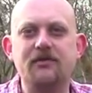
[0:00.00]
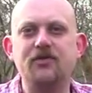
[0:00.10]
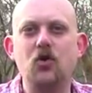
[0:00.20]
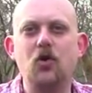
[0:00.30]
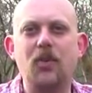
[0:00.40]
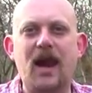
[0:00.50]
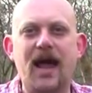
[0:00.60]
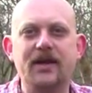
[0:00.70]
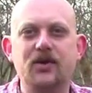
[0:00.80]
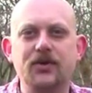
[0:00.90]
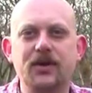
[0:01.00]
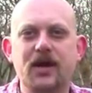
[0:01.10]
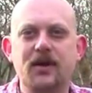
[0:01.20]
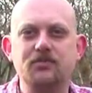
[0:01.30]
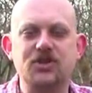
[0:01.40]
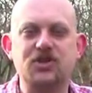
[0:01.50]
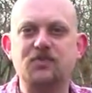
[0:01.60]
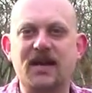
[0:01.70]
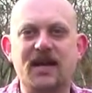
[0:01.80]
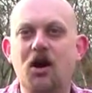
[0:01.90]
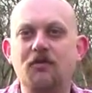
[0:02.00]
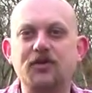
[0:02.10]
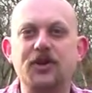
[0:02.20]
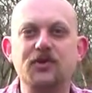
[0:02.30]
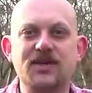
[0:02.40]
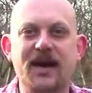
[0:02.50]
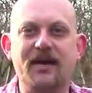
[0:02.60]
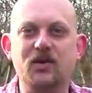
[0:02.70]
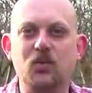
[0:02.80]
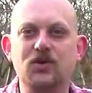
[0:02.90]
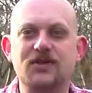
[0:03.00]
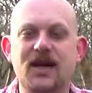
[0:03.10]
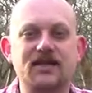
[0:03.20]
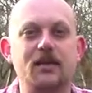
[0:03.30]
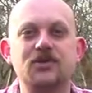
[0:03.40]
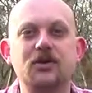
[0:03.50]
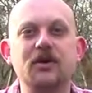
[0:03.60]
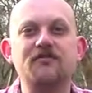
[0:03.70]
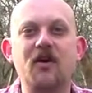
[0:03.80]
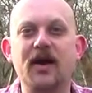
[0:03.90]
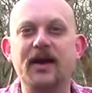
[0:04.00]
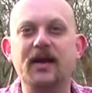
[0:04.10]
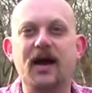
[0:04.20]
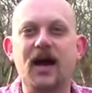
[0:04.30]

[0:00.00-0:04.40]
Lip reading: if you're planning on just spending afternoons out in the woods, that's absolutely fine.